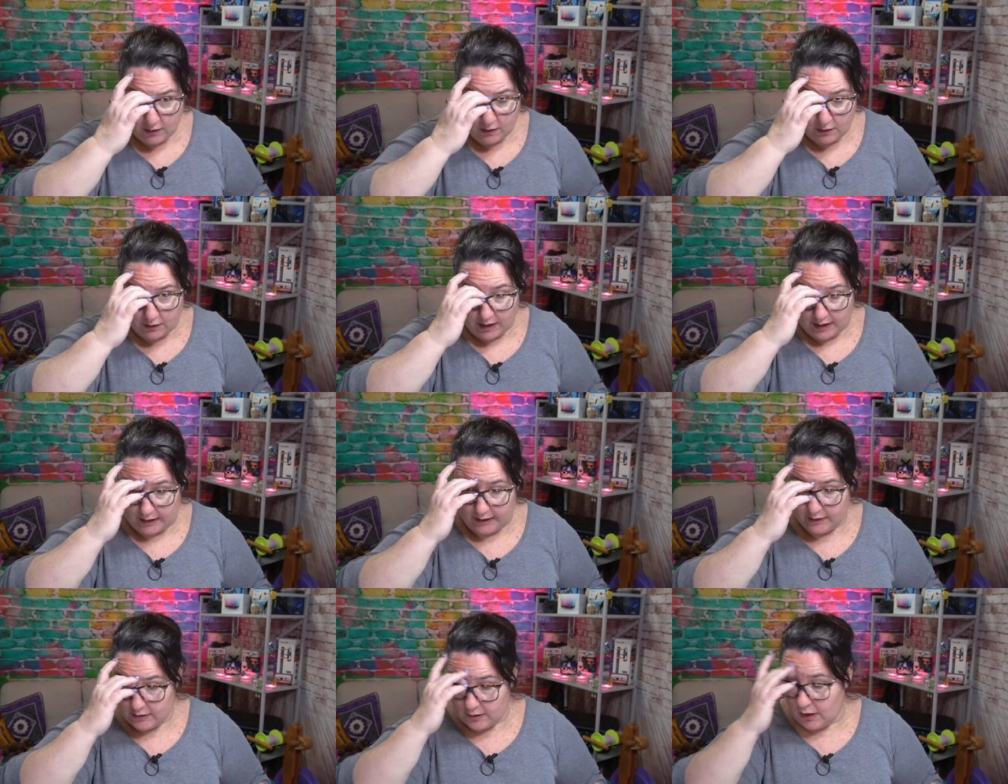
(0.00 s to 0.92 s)
Alrighty.
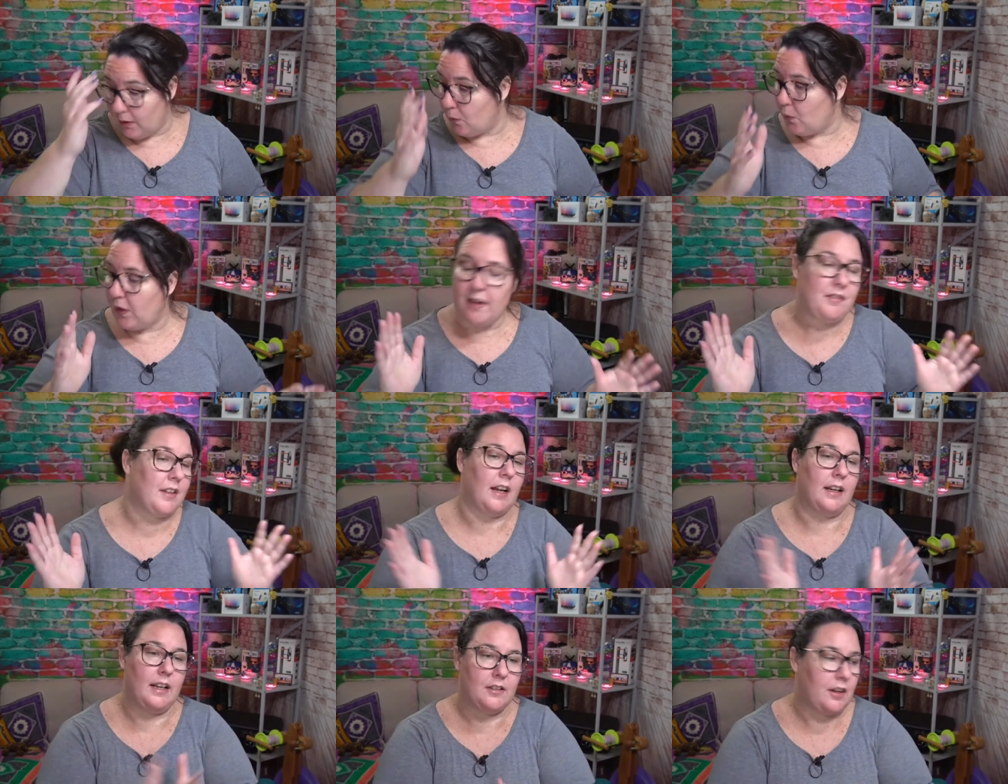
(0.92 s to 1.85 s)
So what I've
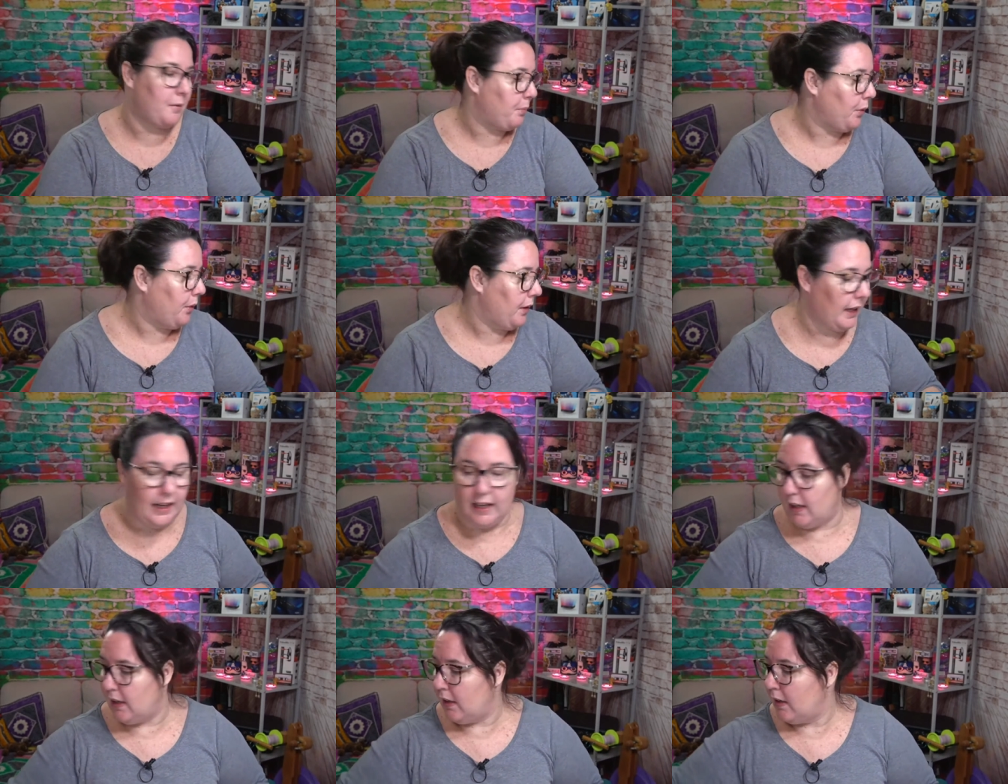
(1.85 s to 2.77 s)
done is I've brought
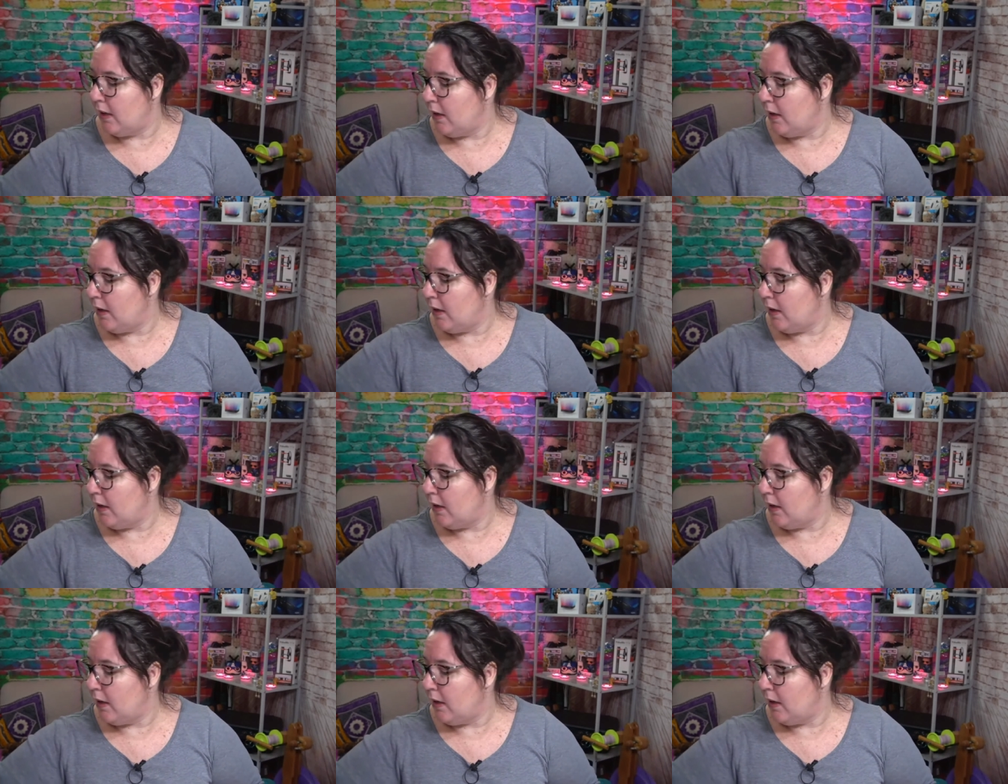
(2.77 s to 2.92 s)
in